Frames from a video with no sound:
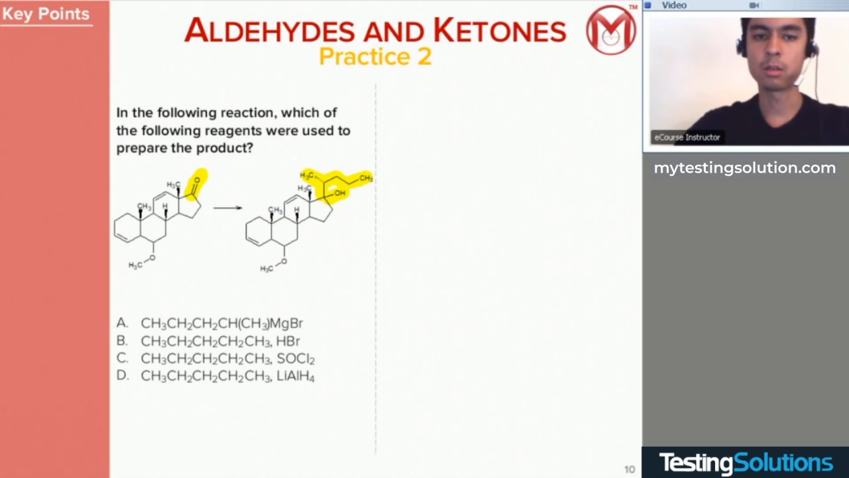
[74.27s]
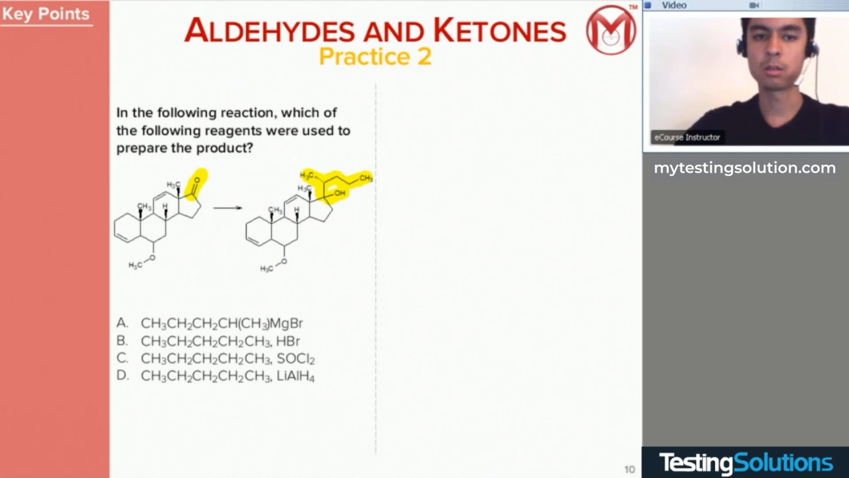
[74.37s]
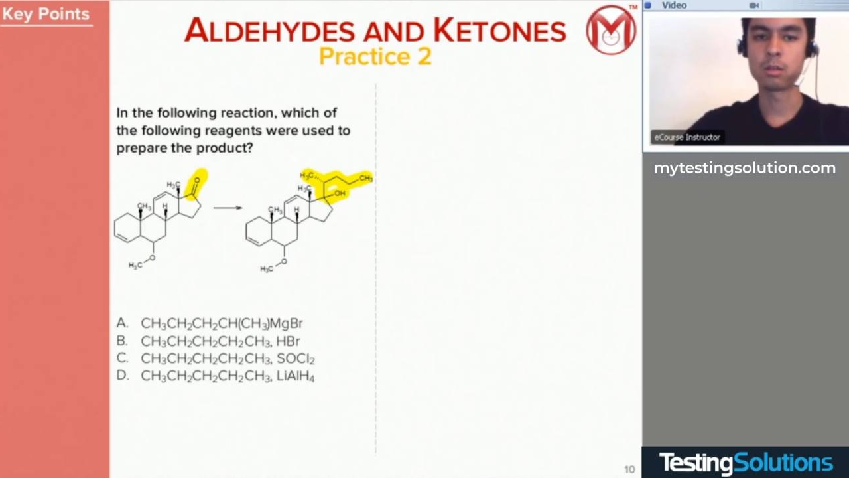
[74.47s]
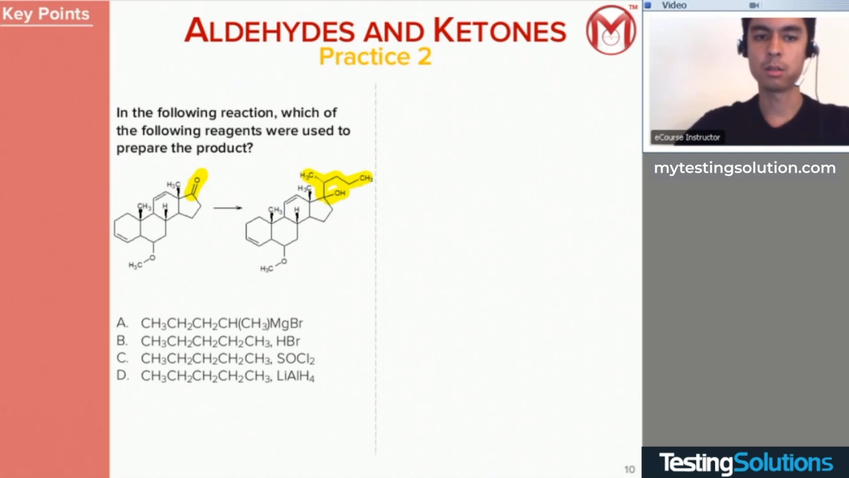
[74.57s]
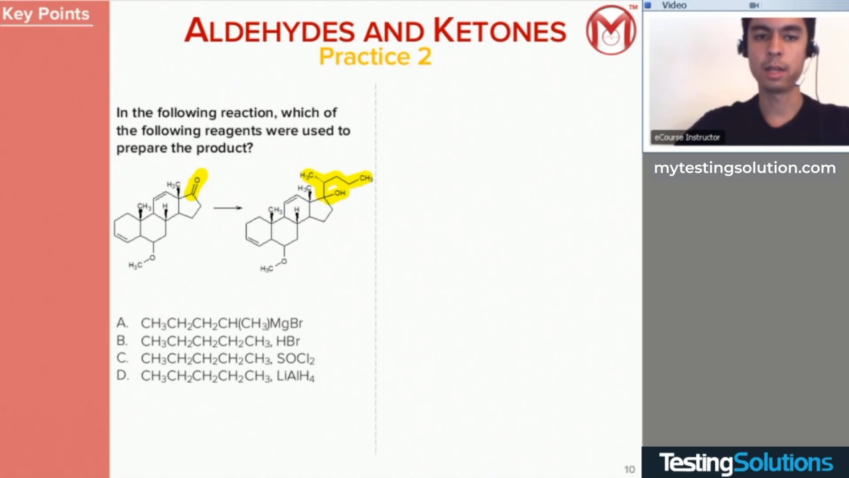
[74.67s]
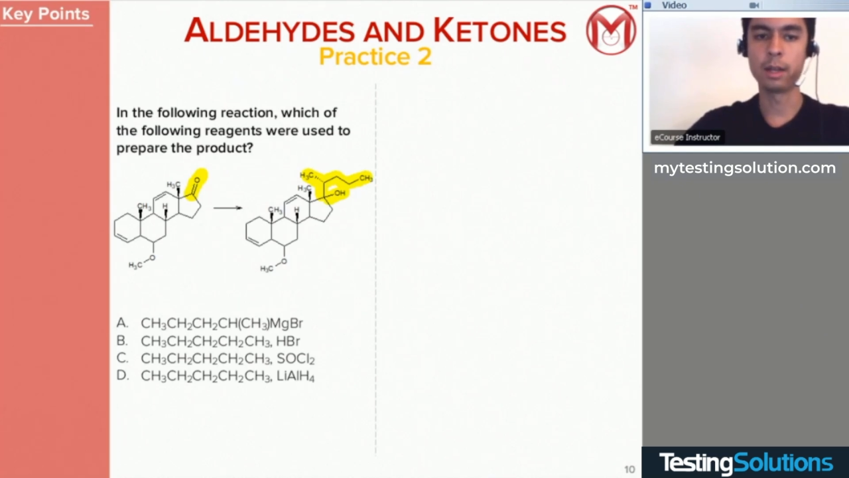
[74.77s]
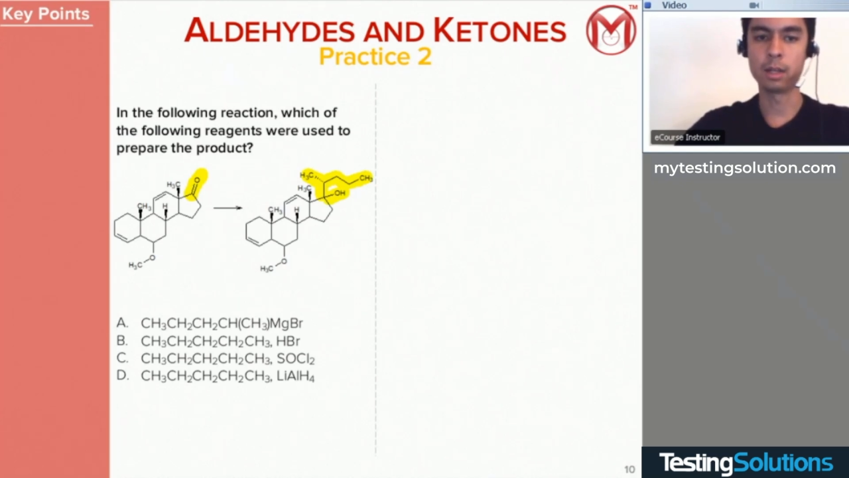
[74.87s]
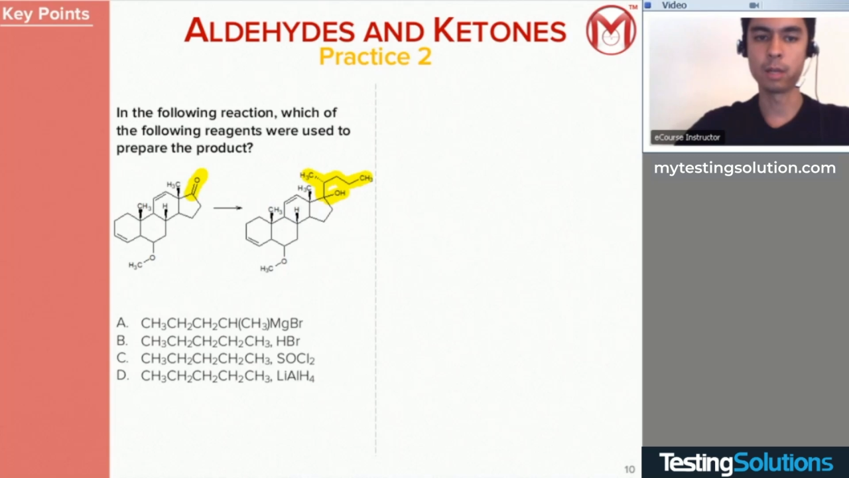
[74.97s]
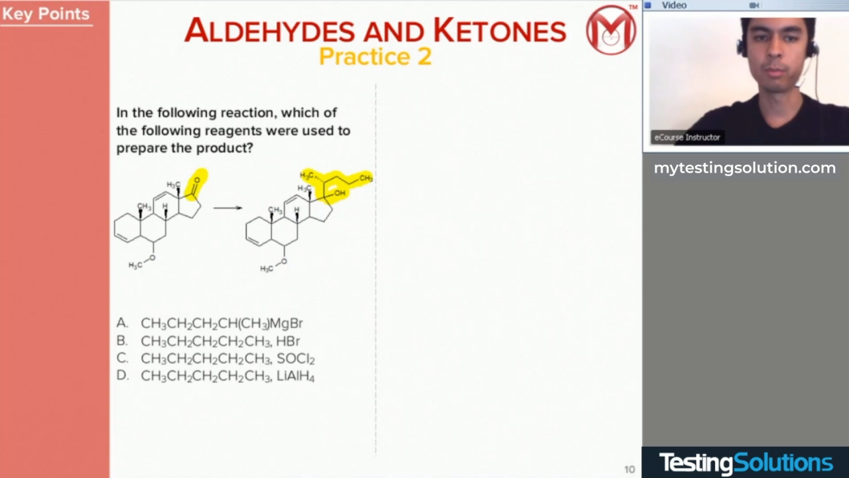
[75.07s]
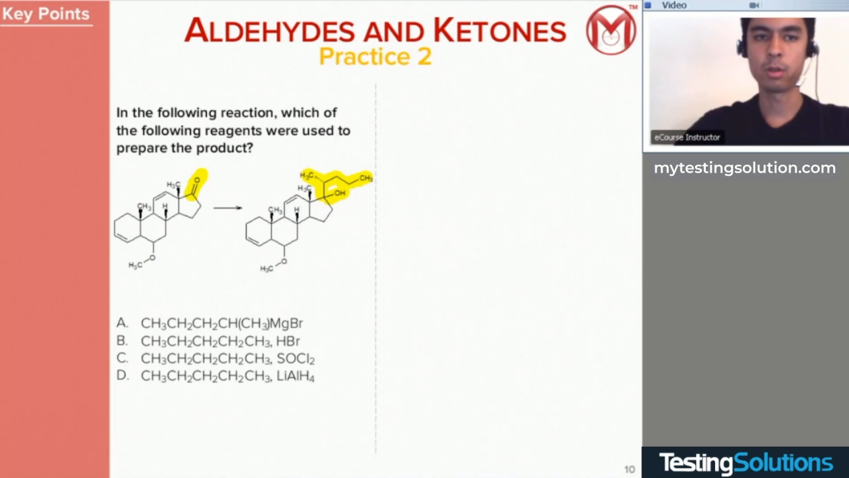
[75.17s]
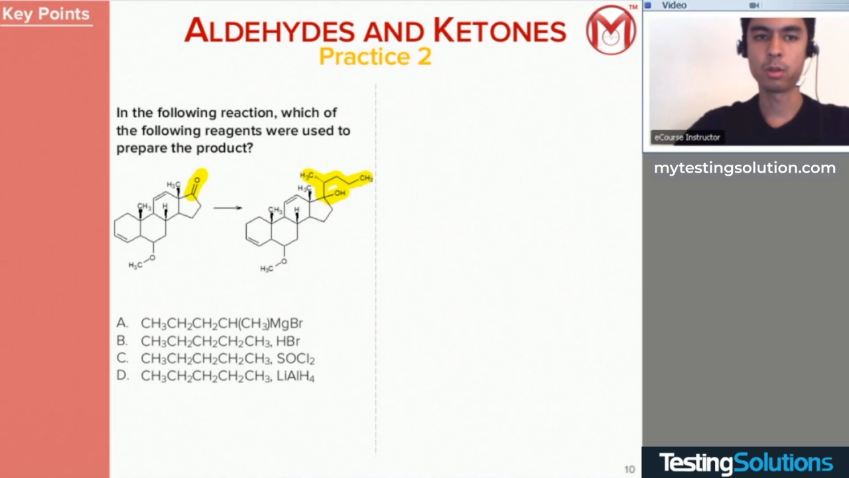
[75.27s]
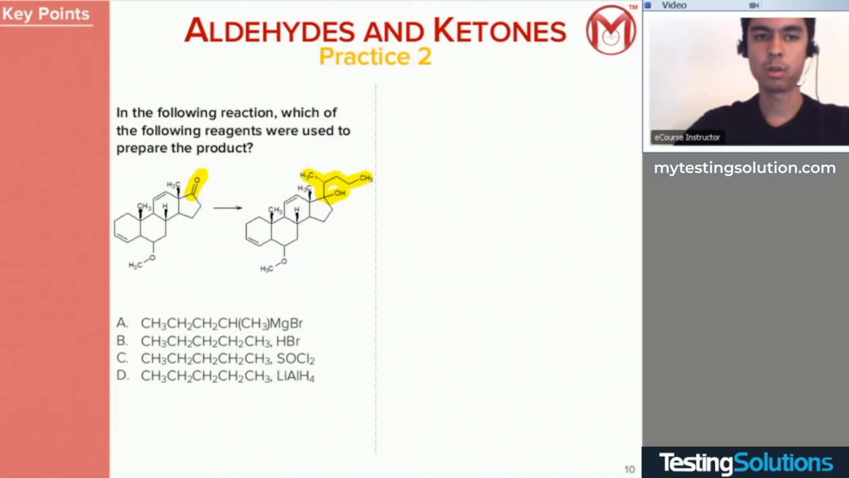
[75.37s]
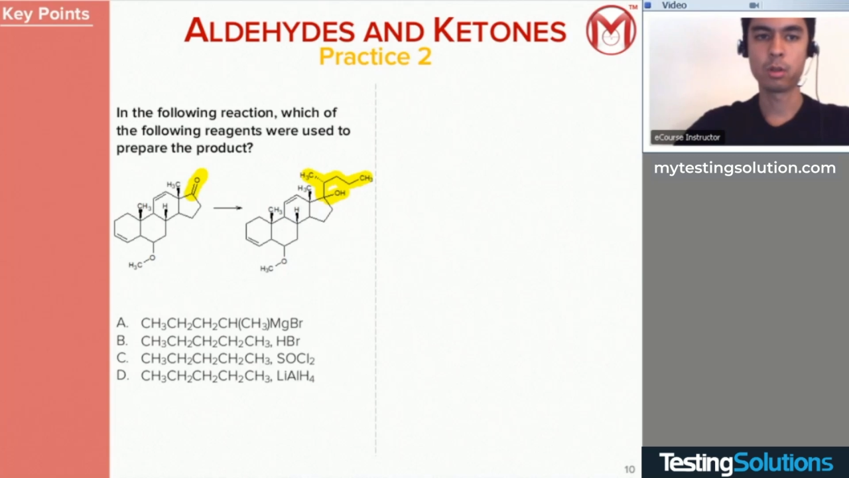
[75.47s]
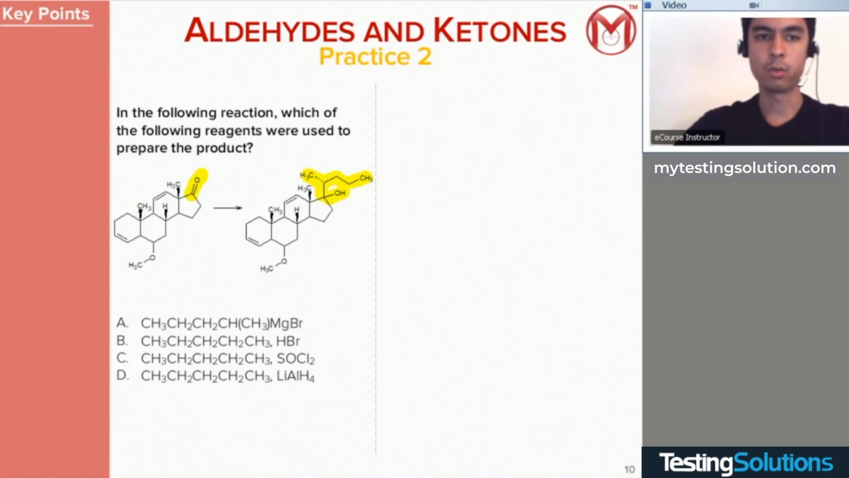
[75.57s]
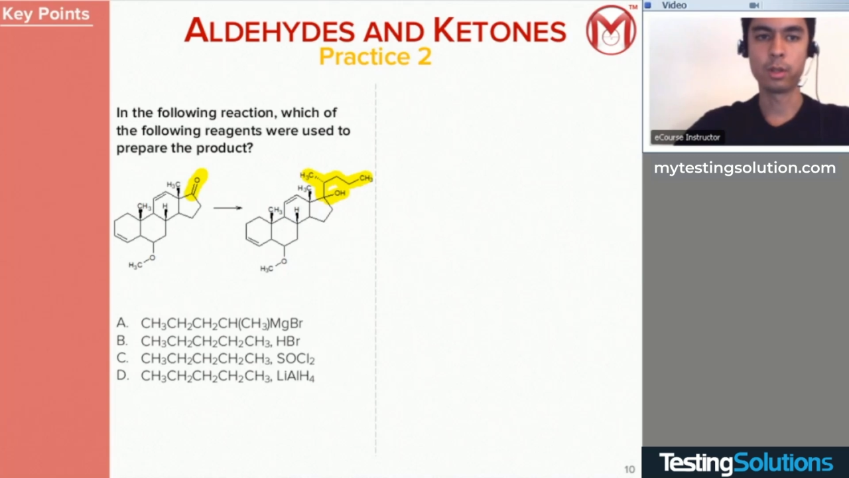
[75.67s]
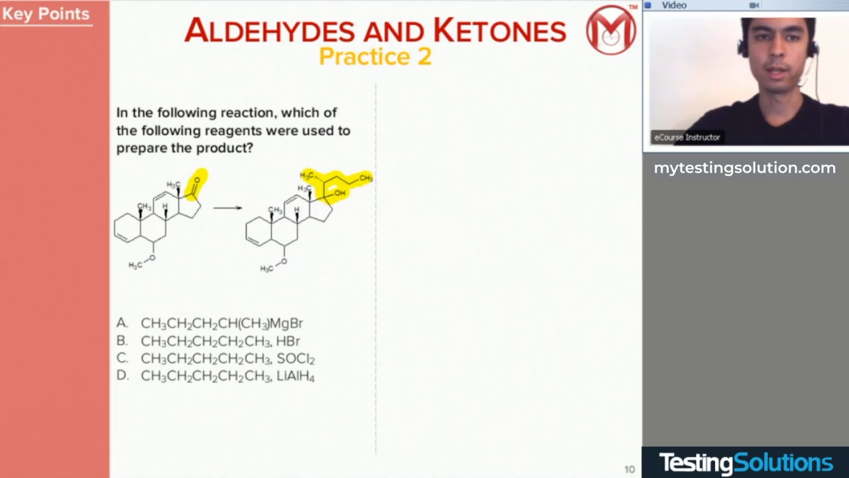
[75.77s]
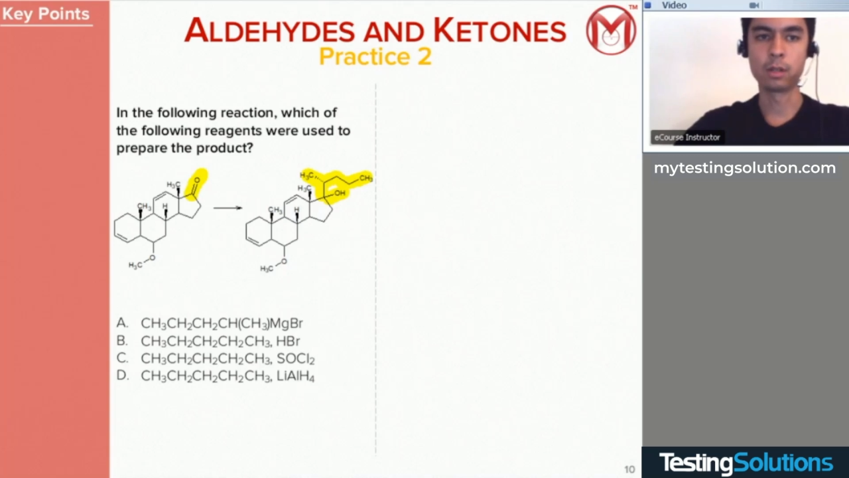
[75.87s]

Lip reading: up with an alcohol.